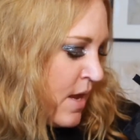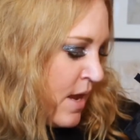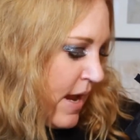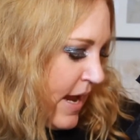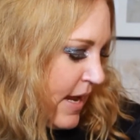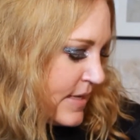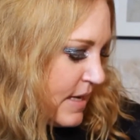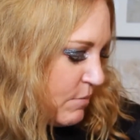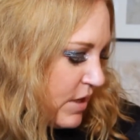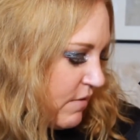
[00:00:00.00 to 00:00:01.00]
And
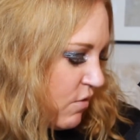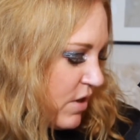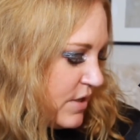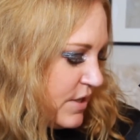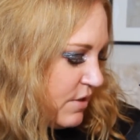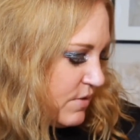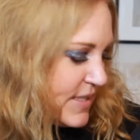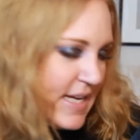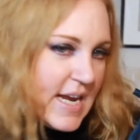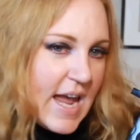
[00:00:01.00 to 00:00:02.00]
I'm looking forward to
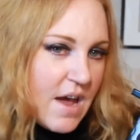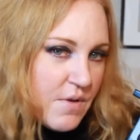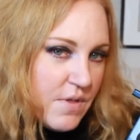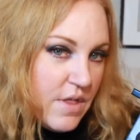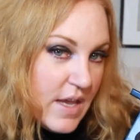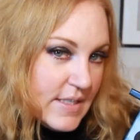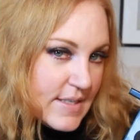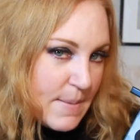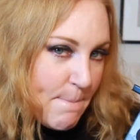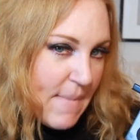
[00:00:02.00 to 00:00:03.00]
seeing how
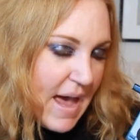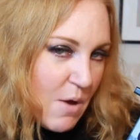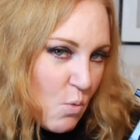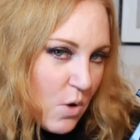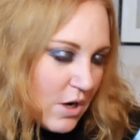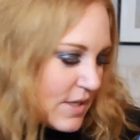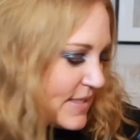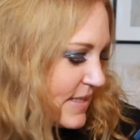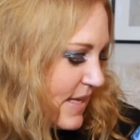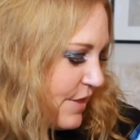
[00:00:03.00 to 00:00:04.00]
this matte works,
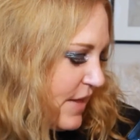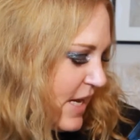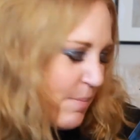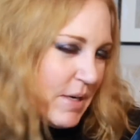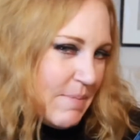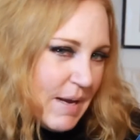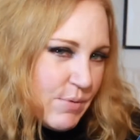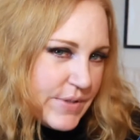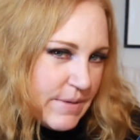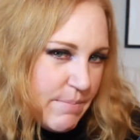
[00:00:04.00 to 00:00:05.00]
because I think I'm going to be
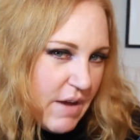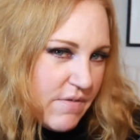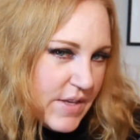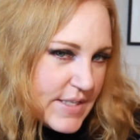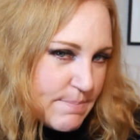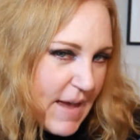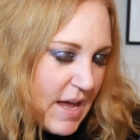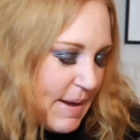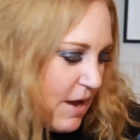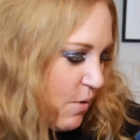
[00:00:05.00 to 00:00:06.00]
able to buff this
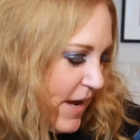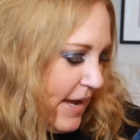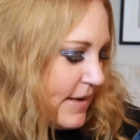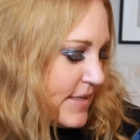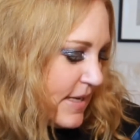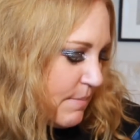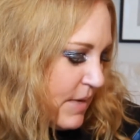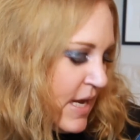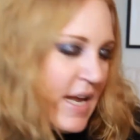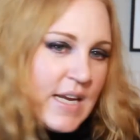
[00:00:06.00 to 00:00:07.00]
matte out and
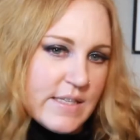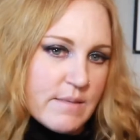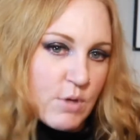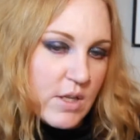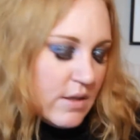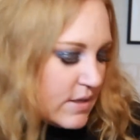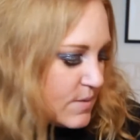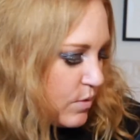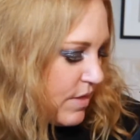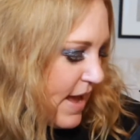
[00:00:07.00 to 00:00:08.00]
get some good
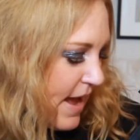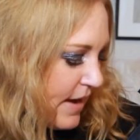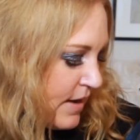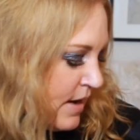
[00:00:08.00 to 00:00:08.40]
looks with that.